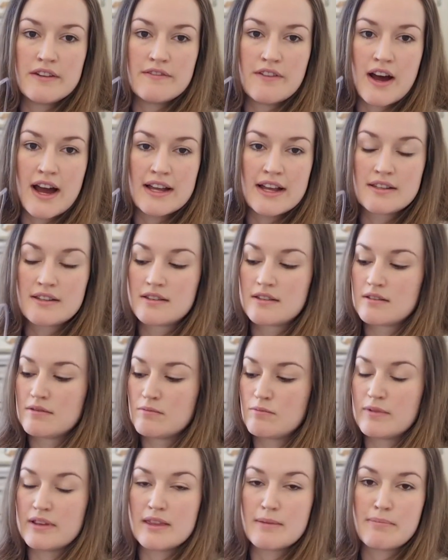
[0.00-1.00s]
device
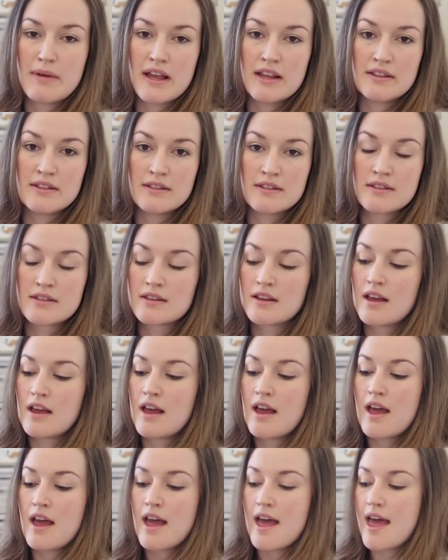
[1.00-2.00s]
with the buttons.
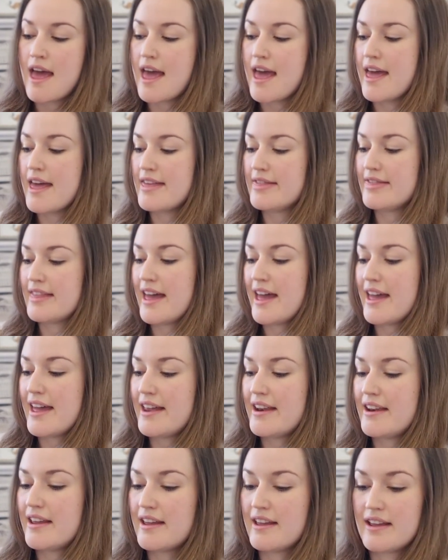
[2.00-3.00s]
And
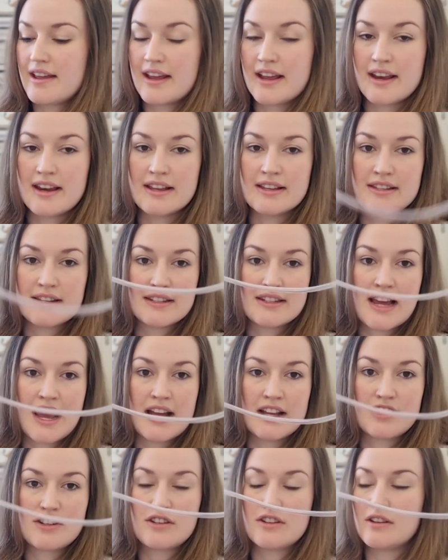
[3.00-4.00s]
then it is
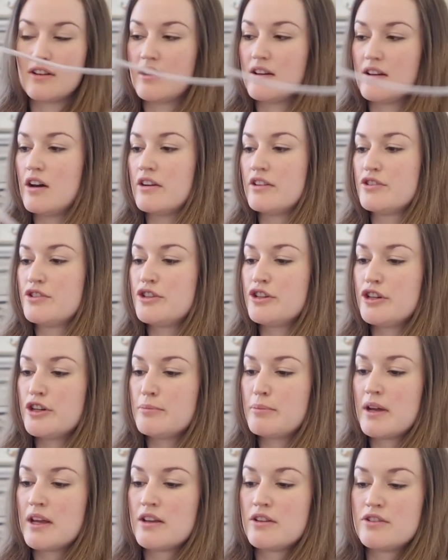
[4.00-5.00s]
attached on a
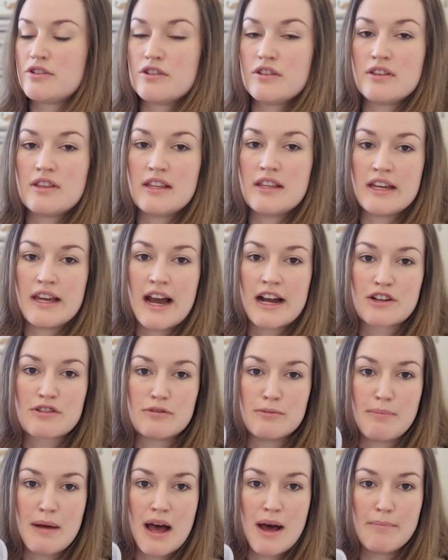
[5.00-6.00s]
tube to the
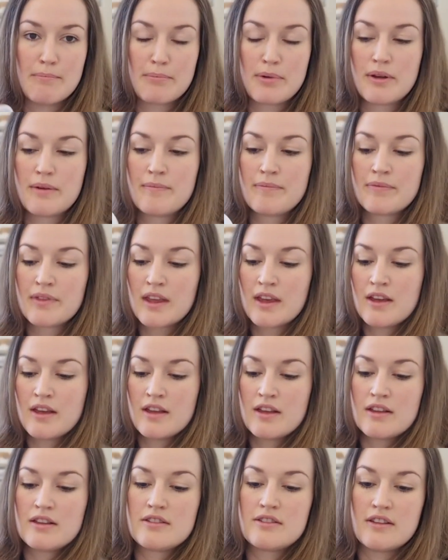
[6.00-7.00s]
actual pump.
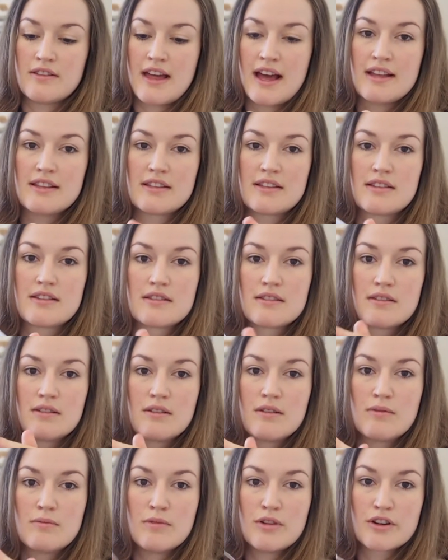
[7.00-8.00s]
So that's
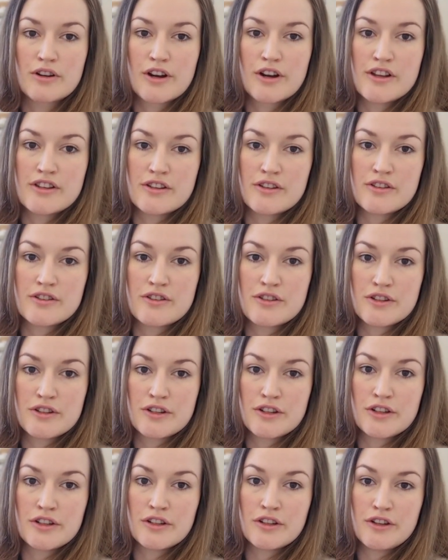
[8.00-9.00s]
what goes
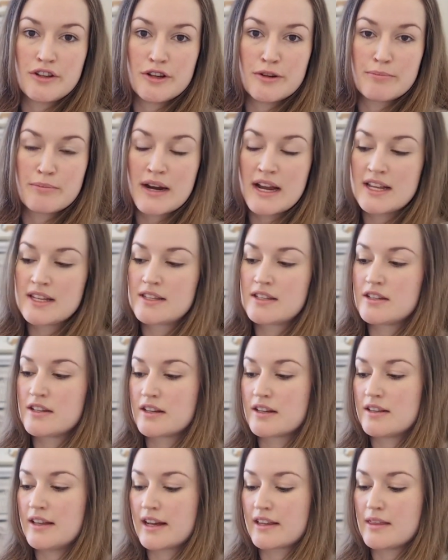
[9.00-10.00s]
onto your
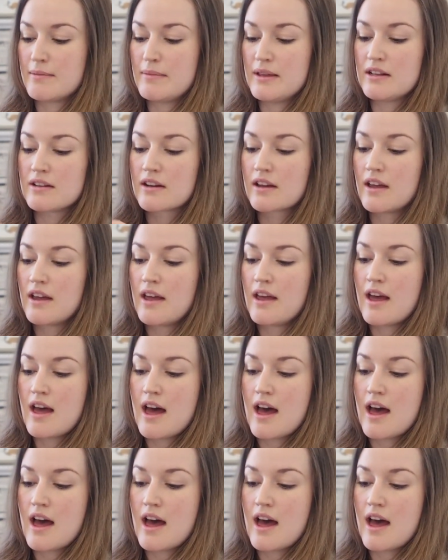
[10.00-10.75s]
breast to collect the milk.